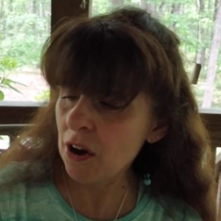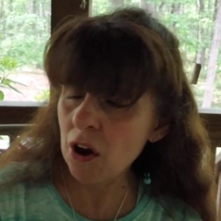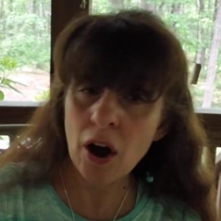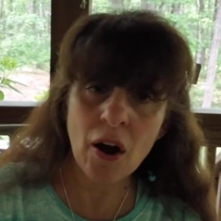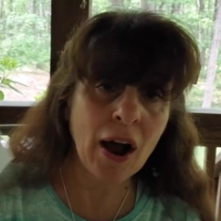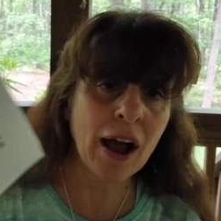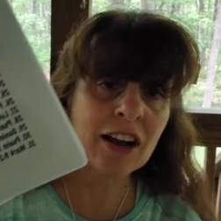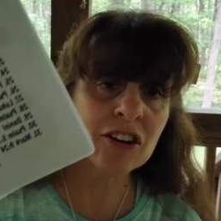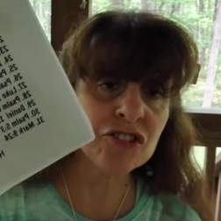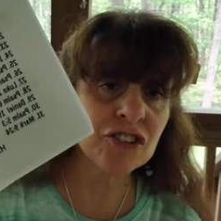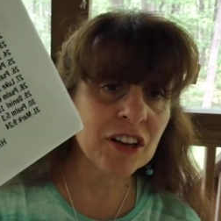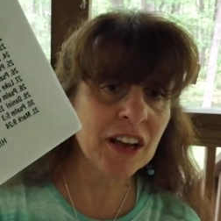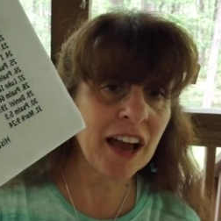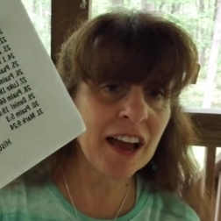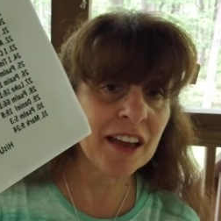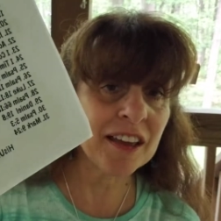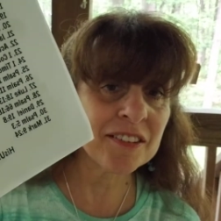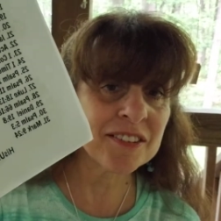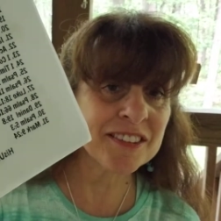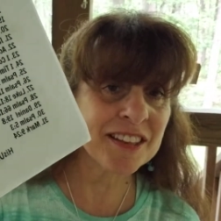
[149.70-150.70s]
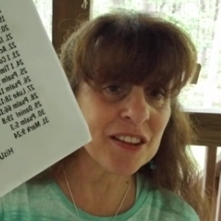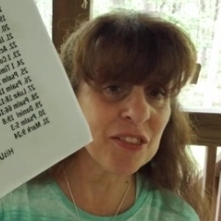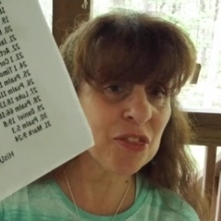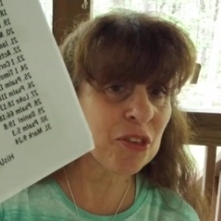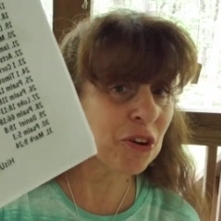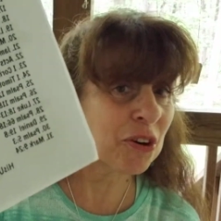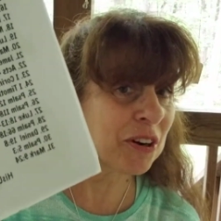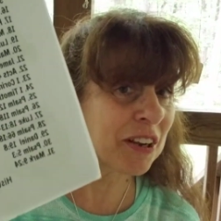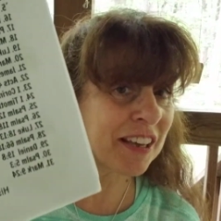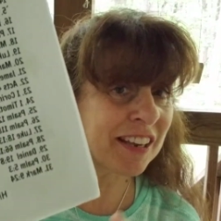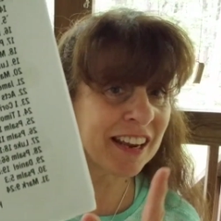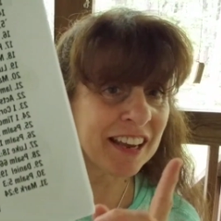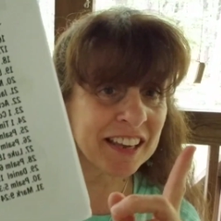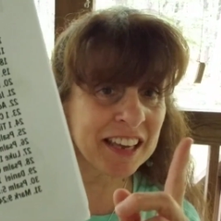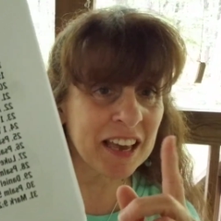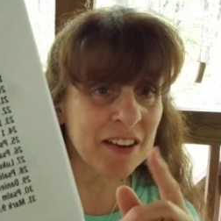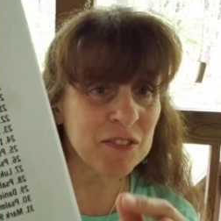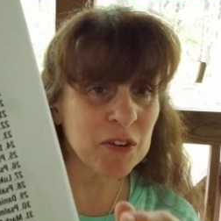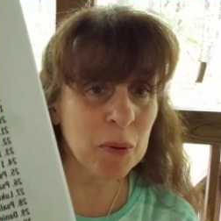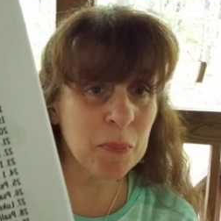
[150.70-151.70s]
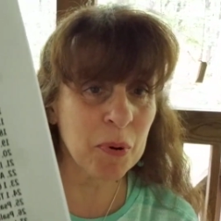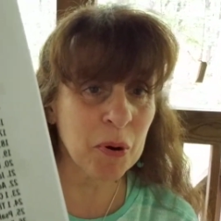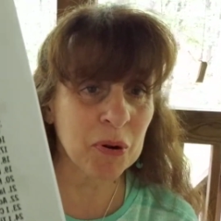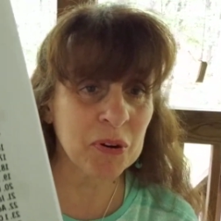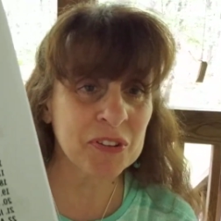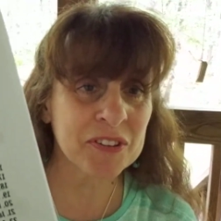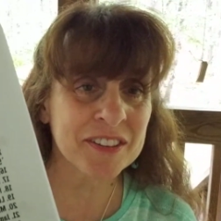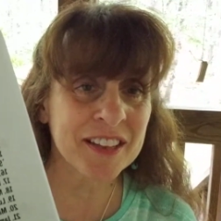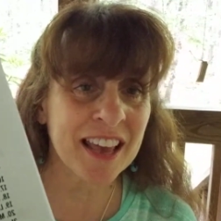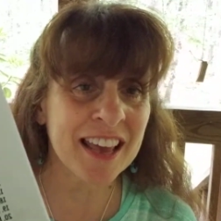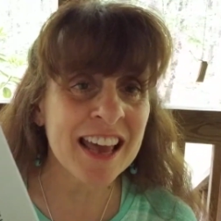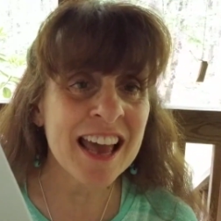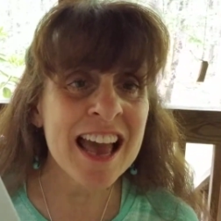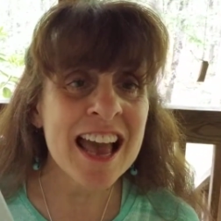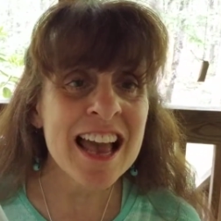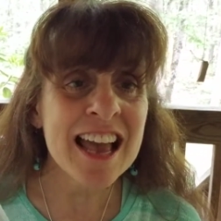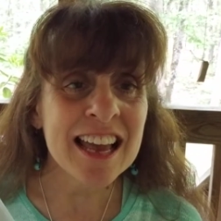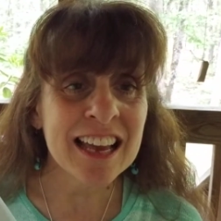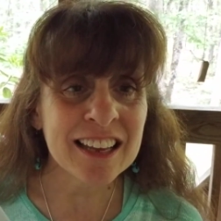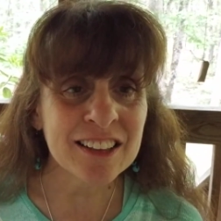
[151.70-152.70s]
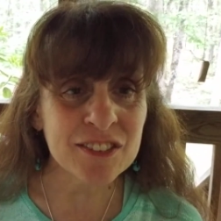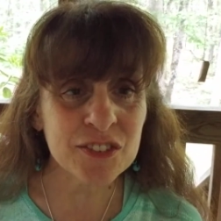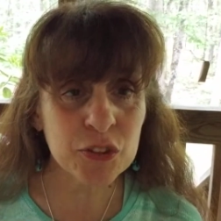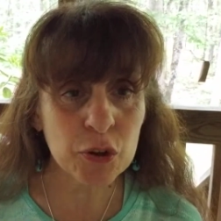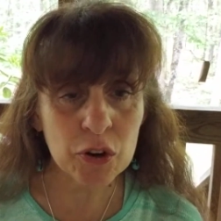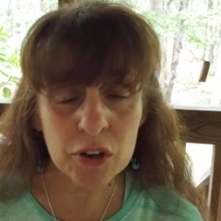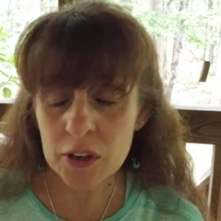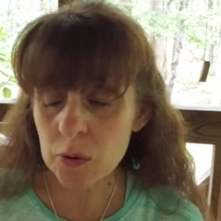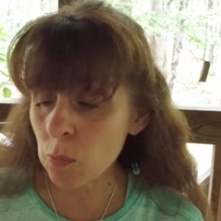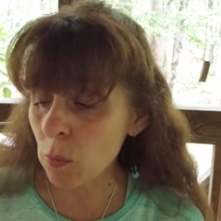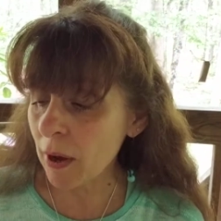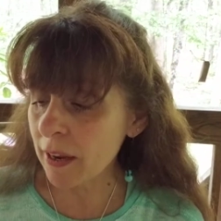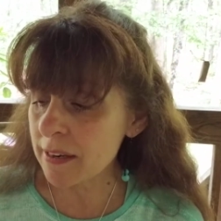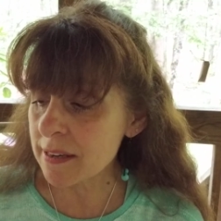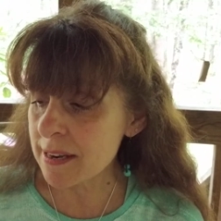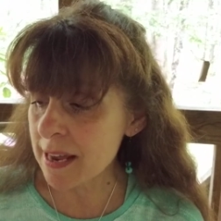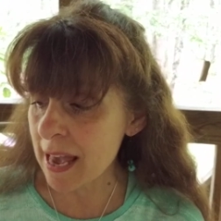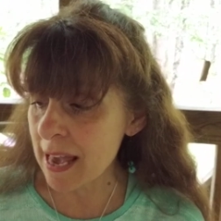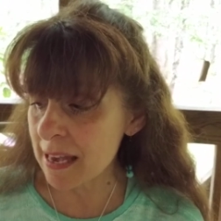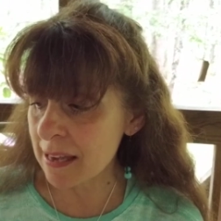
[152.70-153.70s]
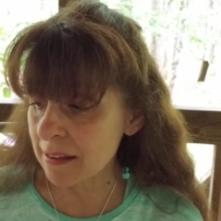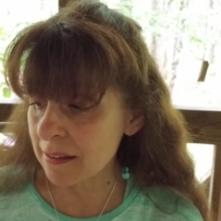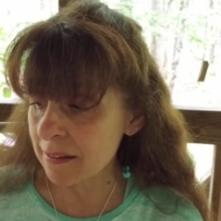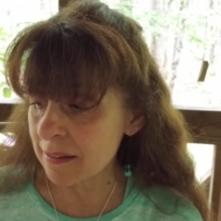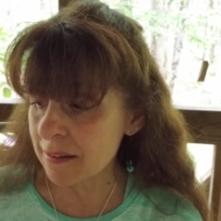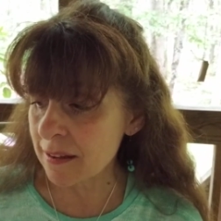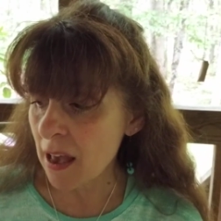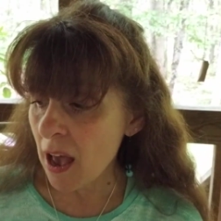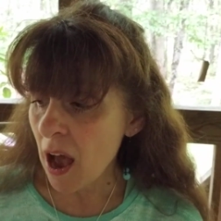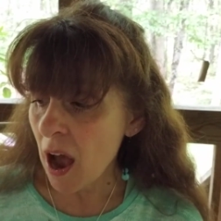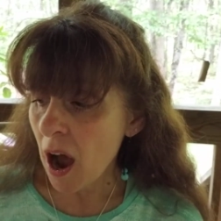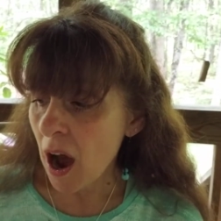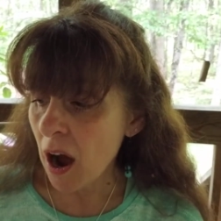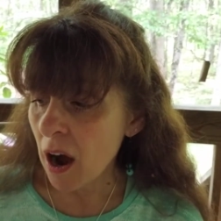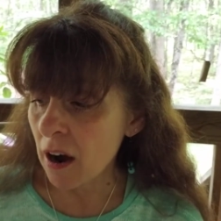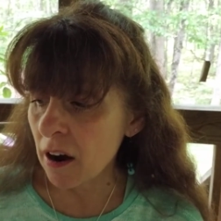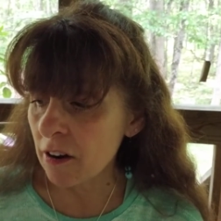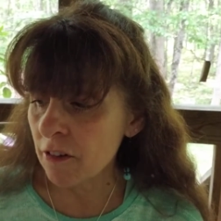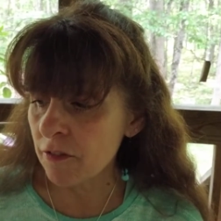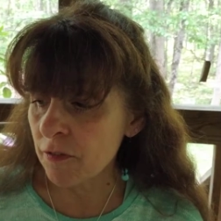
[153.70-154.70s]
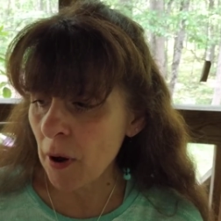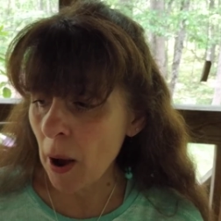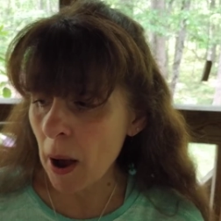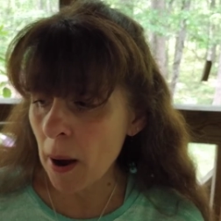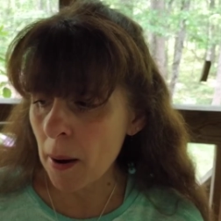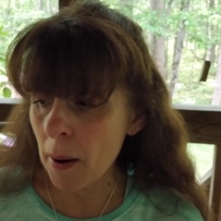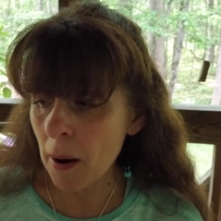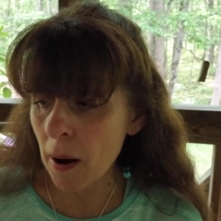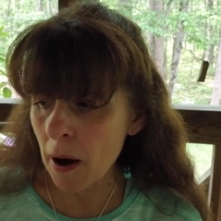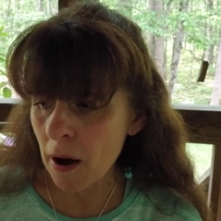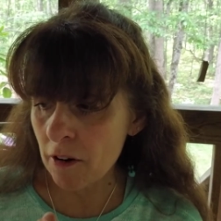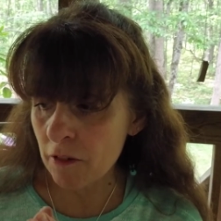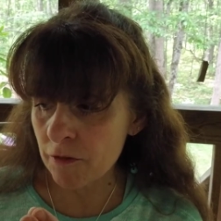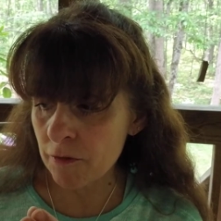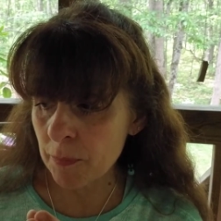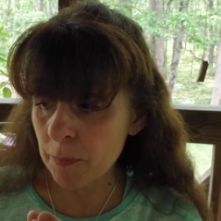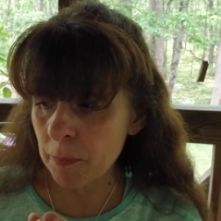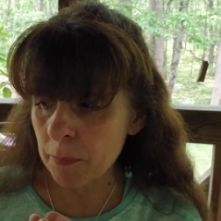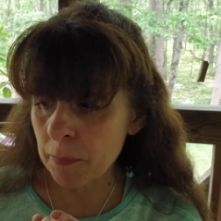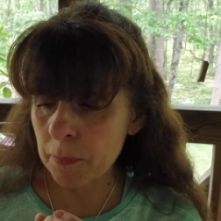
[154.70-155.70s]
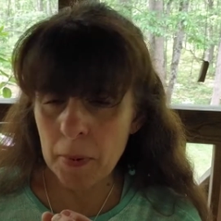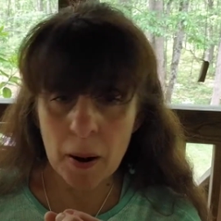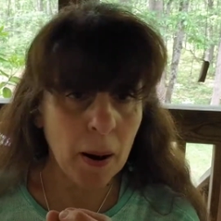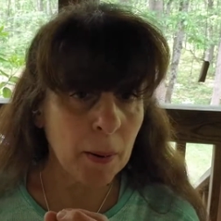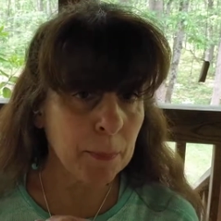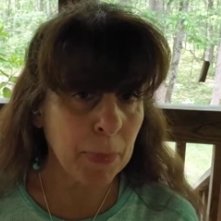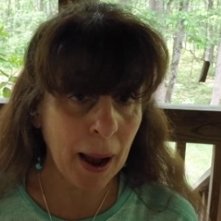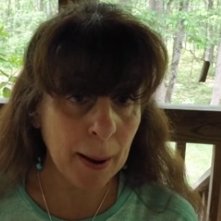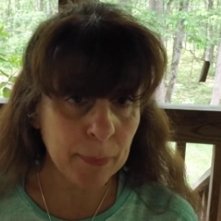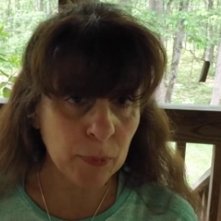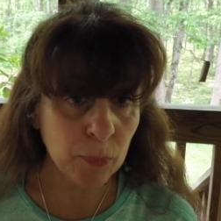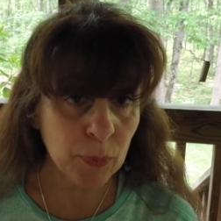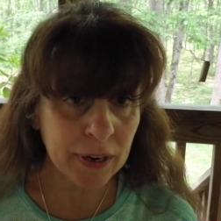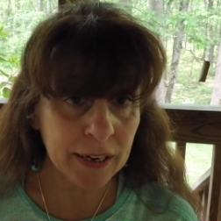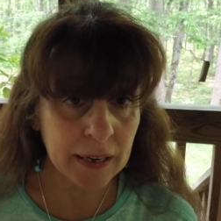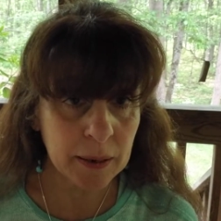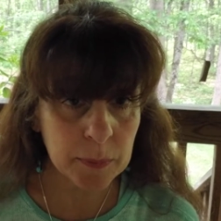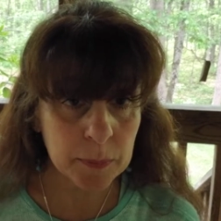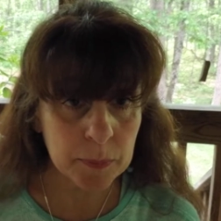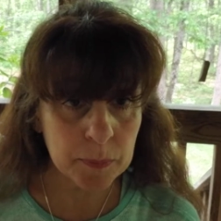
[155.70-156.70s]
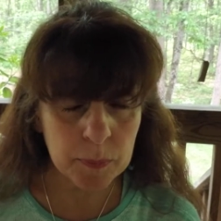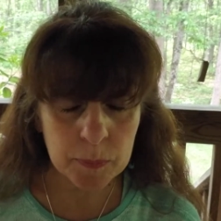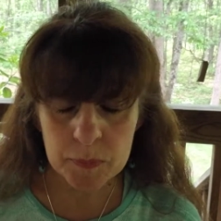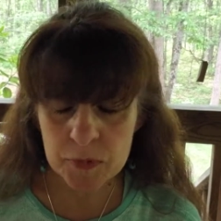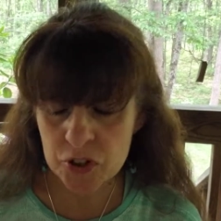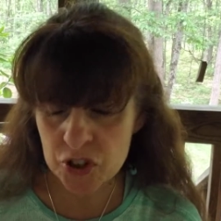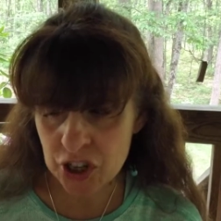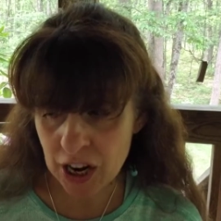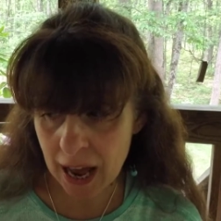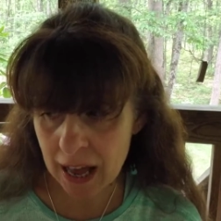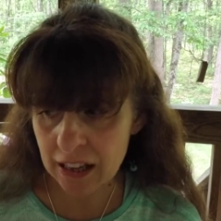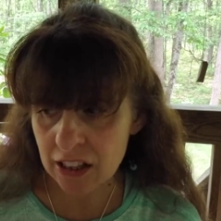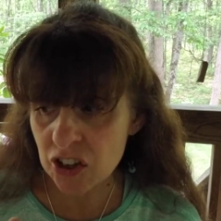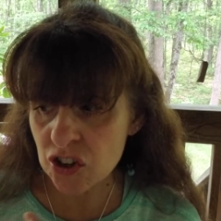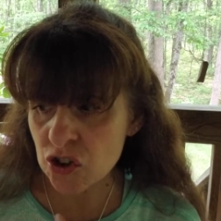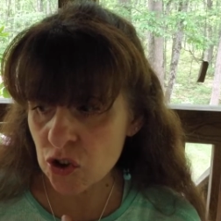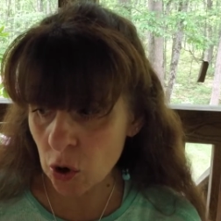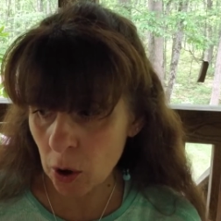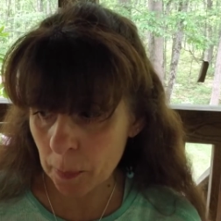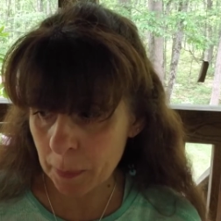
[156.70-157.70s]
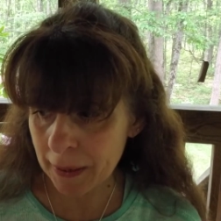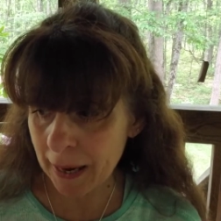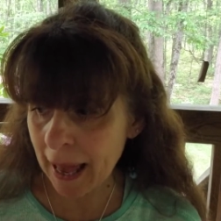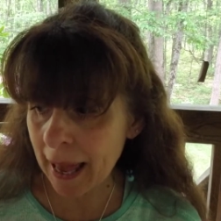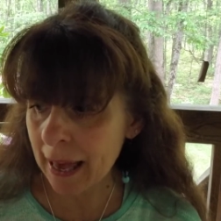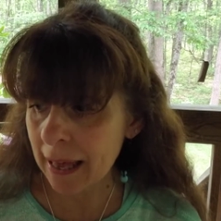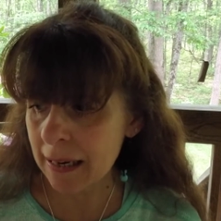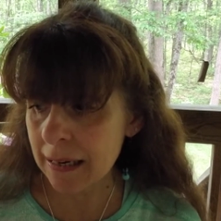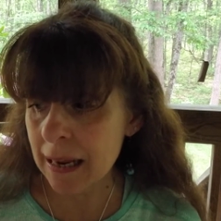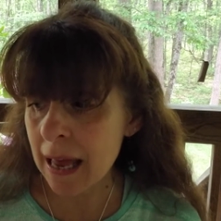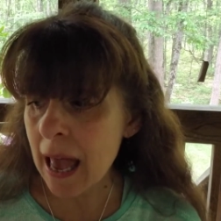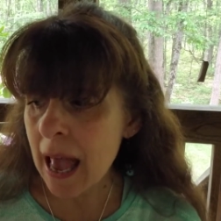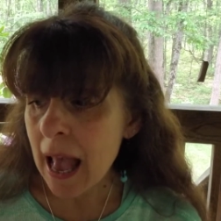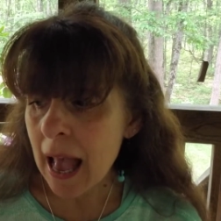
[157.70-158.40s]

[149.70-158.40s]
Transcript: uh, actually I said 30 and I gave you a bonus day. It's 31 days of, of a Bible reading challenge or plan.